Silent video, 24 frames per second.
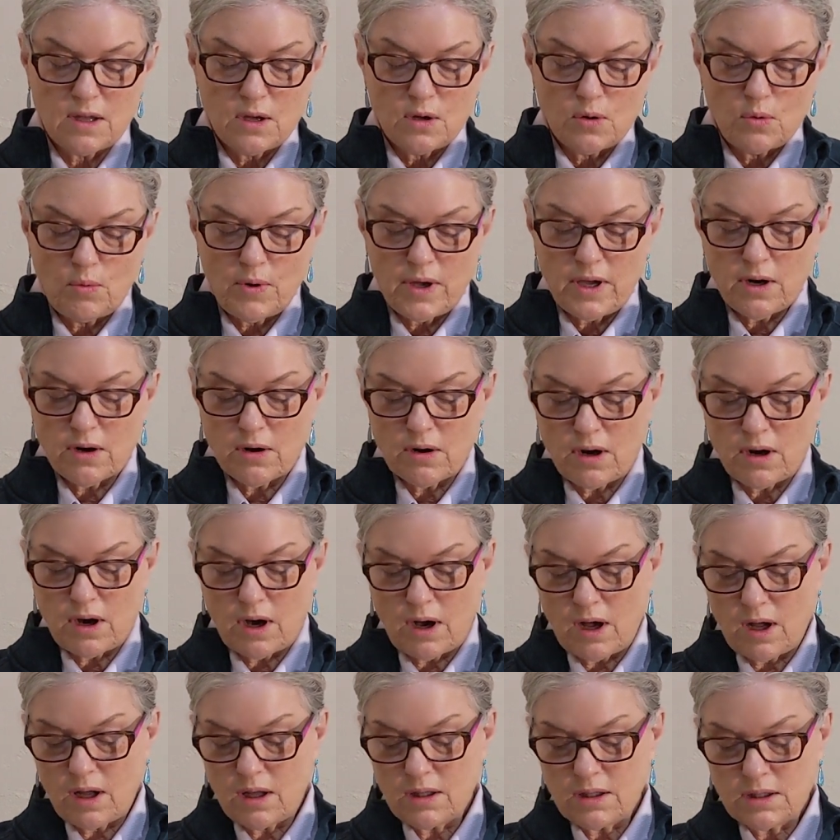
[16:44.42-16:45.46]
We are
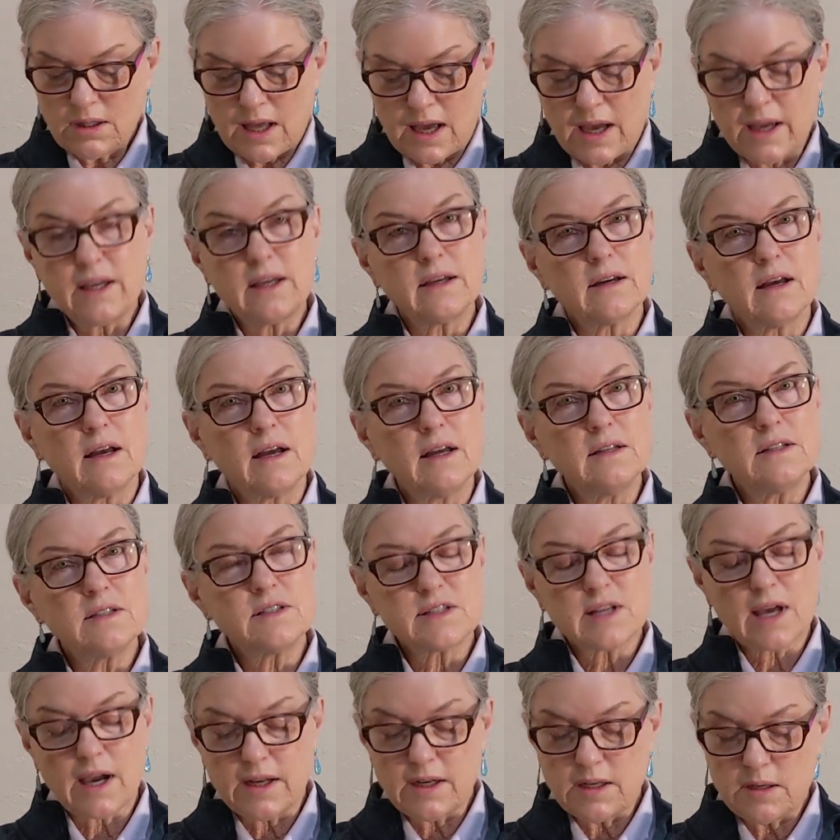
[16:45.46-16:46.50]
all like
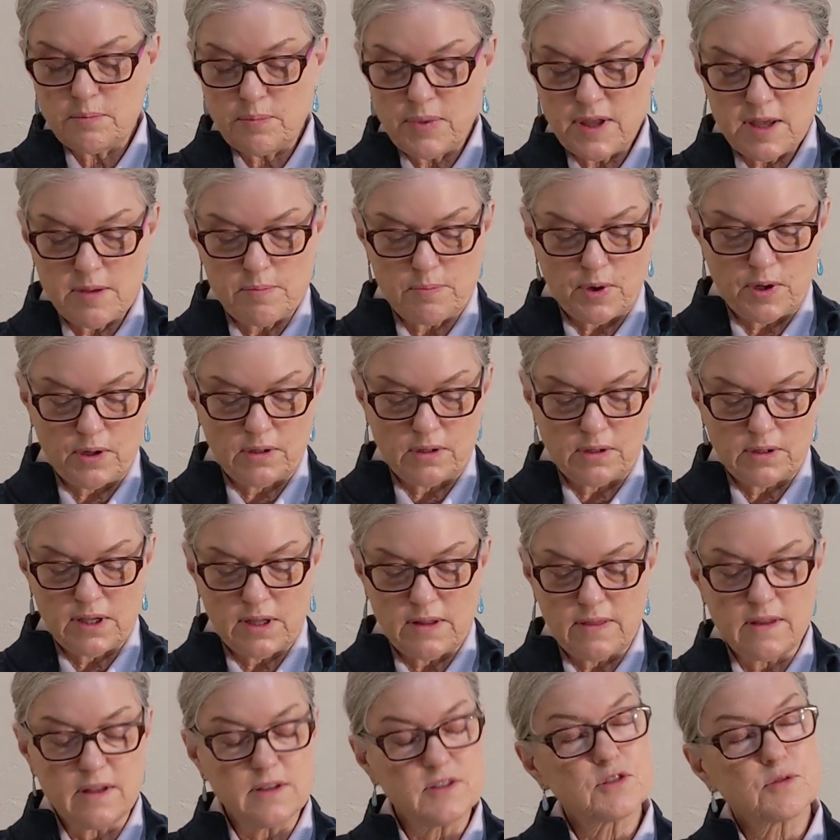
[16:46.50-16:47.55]
unsighted people
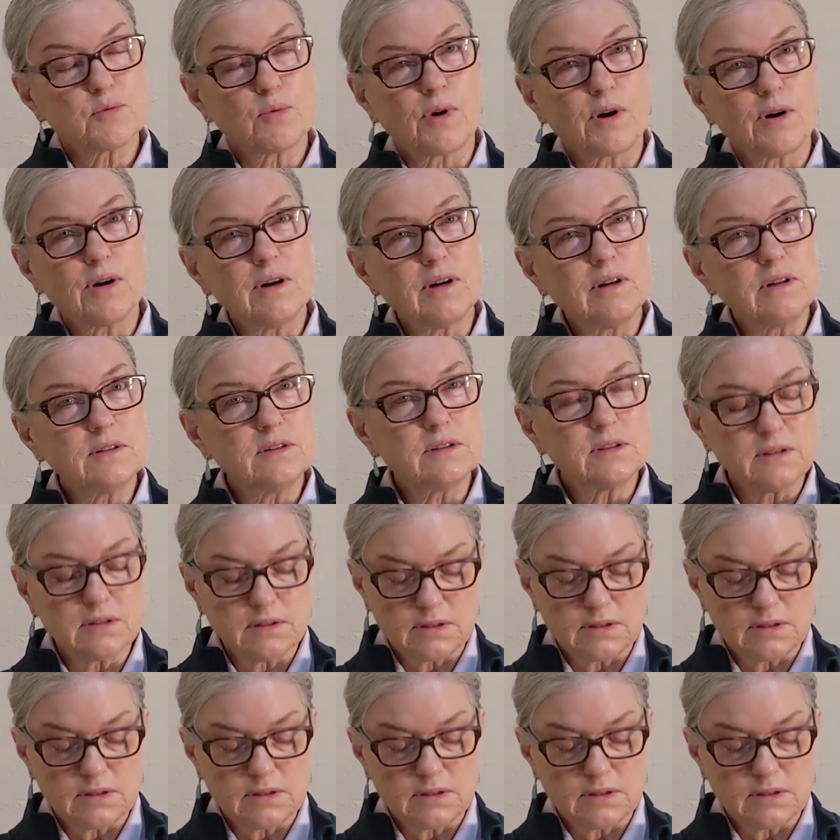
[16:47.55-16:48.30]
in this world.